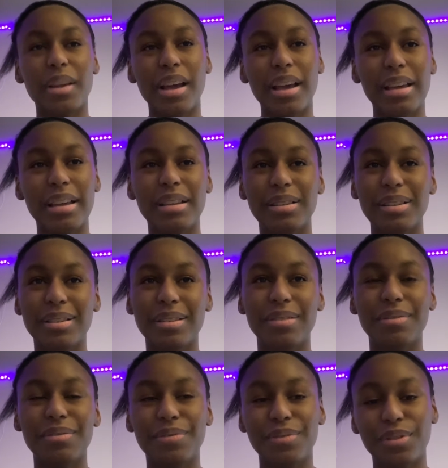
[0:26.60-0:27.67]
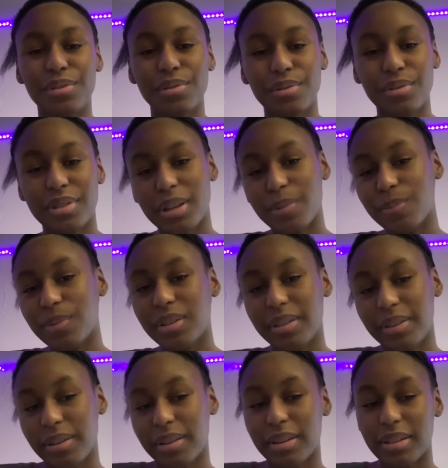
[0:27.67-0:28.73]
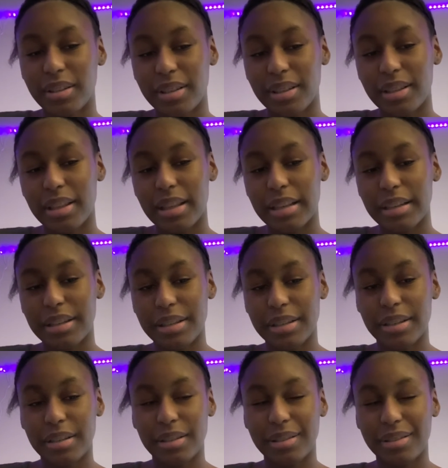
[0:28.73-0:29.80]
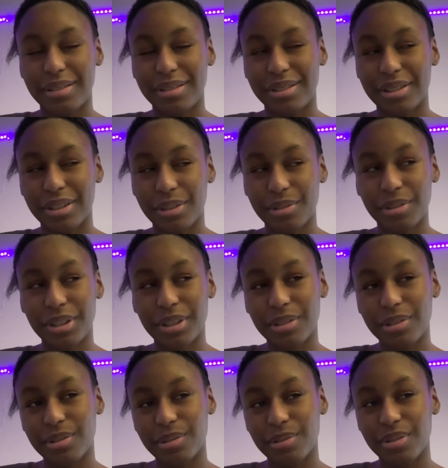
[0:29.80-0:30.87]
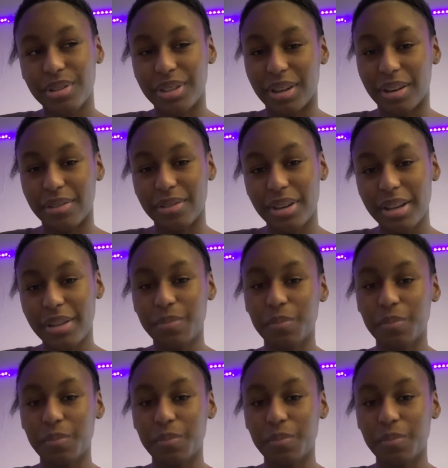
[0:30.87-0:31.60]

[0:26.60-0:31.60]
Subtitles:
If you stumble across this shoujo genre,